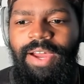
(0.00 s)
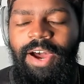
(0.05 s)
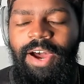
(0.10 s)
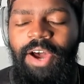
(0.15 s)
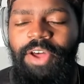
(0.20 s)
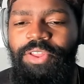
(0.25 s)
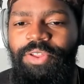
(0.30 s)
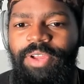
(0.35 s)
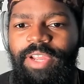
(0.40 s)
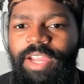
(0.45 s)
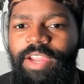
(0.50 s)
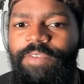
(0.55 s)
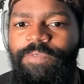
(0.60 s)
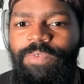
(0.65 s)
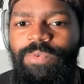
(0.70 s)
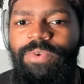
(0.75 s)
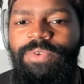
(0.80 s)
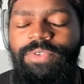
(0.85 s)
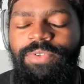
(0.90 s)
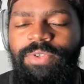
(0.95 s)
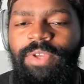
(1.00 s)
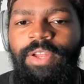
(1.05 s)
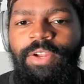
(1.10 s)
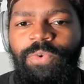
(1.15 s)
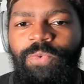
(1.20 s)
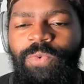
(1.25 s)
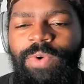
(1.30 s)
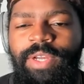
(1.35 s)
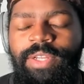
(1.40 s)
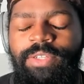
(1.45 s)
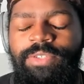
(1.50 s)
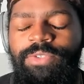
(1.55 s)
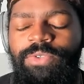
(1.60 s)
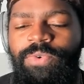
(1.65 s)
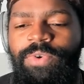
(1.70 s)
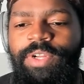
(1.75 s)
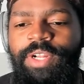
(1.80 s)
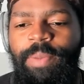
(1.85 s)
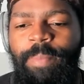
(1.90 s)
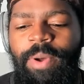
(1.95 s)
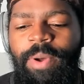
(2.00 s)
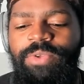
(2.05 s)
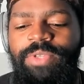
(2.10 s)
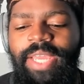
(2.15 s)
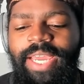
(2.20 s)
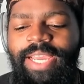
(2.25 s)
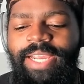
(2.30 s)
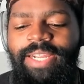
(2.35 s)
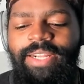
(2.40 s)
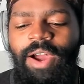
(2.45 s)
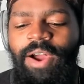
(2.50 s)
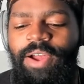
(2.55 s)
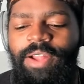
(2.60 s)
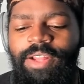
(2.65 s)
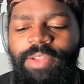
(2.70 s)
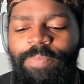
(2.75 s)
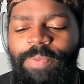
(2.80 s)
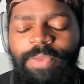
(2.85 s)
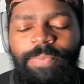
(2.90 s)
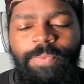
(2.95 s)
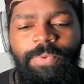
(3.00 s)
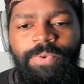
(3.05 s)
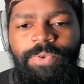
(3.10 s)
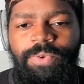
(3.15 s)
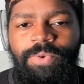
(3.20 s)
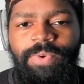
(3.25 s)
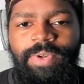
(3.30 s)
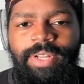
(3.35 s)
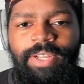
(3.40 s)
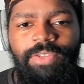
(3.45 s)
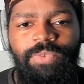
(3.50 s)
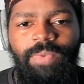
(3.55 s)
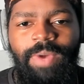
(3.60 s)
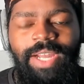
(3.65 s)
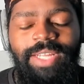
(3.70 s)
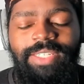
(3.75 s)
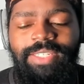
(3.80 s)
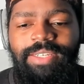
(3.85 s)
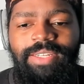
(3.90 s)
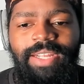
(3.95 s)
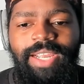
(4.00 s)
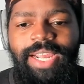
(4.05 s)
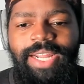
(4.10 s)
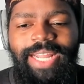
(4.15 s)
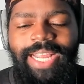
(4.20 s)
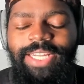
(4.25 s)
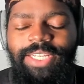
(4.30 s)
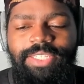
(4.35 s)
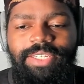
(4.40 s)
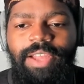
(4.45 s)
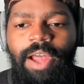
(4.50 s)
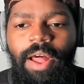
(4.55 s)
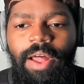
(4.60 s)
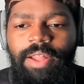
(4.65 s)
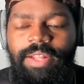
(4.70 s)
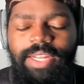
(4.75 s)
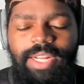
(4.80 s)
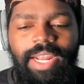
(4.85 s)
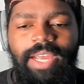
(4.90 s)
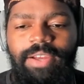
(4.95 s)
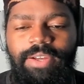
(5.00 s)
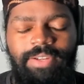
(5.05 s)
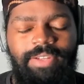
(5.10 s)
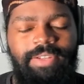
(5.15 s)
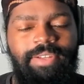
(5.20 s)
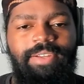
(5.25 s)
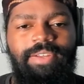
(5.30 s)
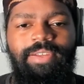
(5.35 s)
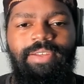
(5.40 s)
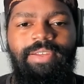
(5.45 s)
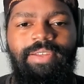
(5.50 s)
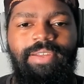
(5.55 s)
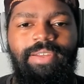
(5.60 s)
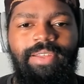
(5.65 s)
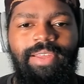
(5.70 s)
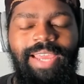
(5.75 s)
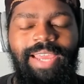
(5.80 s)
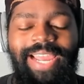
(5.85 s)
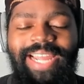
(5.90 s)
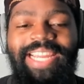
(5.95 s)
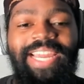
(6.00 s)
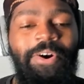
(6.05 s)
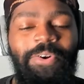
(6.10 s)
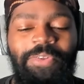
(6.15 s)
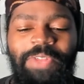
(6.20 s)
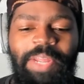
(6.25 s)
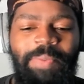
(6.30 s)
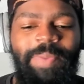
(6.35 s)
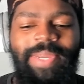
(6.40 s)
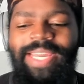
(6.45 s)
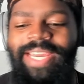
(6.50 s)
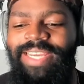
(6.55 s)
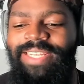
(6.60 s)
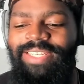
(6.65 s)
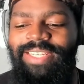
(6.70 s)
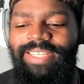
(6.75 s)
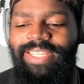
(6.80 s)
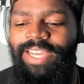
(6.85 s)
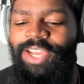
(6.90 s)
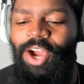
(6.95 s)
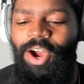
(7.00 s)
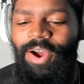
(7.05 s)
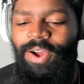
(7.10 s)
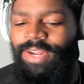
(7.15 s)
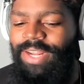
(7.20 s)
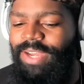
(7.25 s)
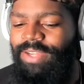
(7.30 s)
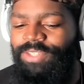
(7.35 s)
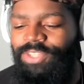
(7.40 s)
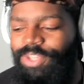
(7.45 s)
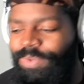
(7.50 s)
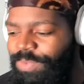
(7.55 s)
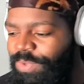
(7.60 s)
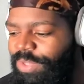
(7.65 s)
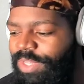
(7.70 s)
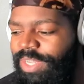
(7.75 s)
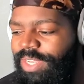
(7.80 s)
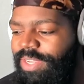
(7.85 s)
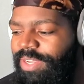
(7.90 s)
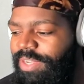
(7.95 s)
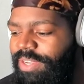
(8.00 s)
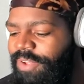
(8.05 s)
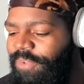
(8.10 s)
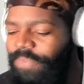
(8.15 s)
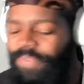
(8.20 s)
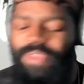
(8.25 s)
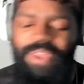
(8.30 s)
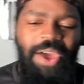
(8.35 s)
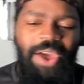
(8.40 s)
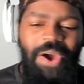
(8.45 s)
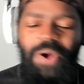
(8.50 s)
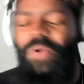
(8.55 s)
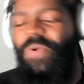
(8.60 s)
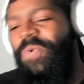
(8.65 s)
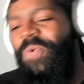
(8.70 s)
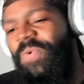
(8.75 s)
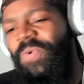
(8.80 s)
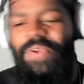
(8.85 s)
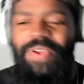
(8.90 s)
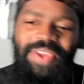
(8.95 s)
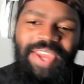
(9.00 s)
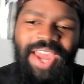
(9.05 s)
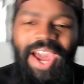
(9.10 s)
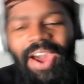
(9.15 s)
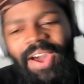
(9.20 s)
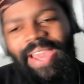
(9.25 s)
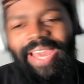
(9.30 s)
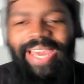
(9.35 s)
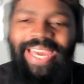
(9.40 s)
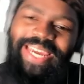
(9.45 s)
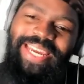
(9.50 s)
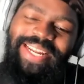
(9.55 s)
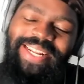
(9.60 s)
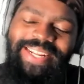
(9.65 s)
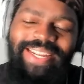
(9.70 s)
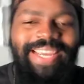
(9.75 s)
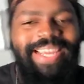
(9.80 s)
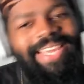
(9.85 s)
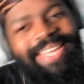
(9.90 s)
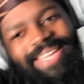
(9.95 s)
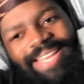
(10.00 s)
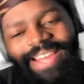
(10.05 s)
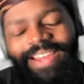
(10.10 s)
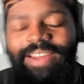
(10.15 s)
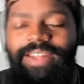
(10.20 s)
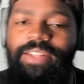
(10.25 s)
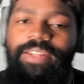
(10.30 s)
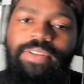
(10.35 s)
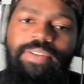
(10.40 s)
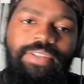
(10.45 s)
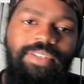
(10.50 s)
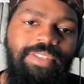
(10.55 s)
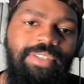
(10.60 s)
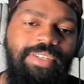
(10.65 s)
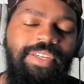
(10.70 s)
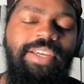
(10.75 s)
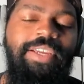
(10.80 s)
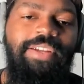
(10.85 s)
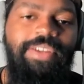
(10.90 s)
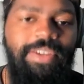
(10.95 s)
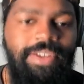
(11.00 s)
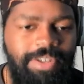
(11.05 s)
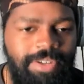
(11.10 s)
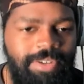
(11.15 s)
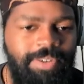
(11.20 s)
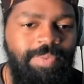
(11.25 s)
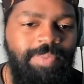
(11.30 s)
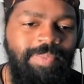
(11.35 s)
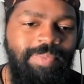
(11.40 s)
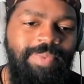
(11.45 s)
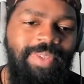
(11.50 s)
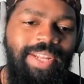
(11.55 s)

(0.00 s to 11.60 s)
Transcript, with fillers: Other influencers are the ones doing the most hating. All the people doing this watching, they just calling it out. And go, let me guess, because they called out something you did. Oh, y'all hating. Y'all, shut up.